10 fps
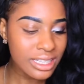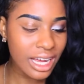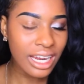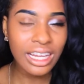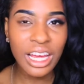is
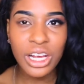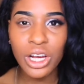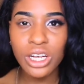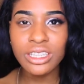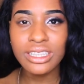kind of like
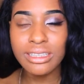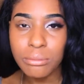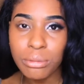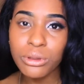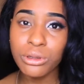a
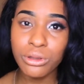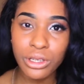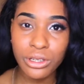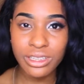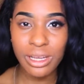simple New
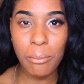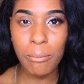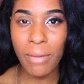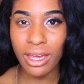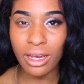Year's
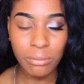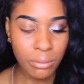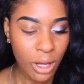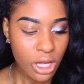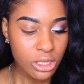makeup
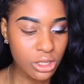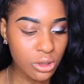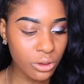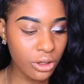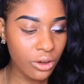
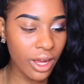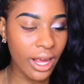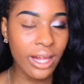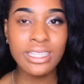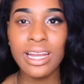tutorial
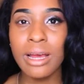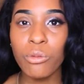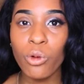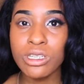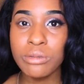and today I'm
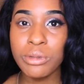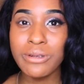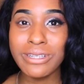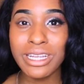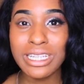going to be
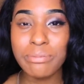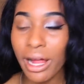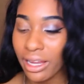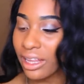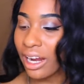using this
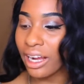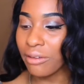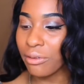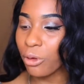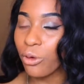palette that I got
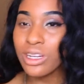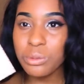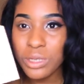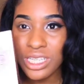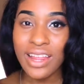for
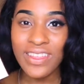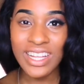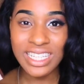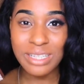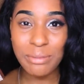Christmas.
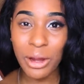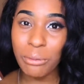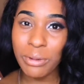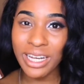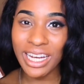This is my
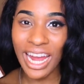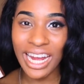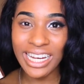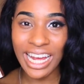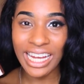Urban
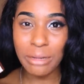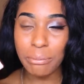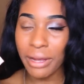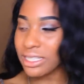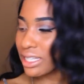Decay
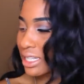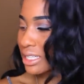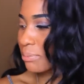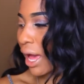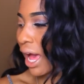Naked
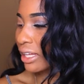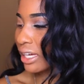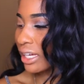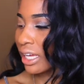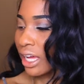Basics
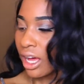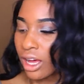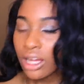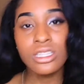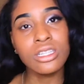palette.
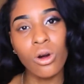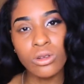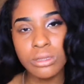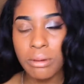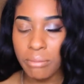It's the
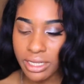Ultimate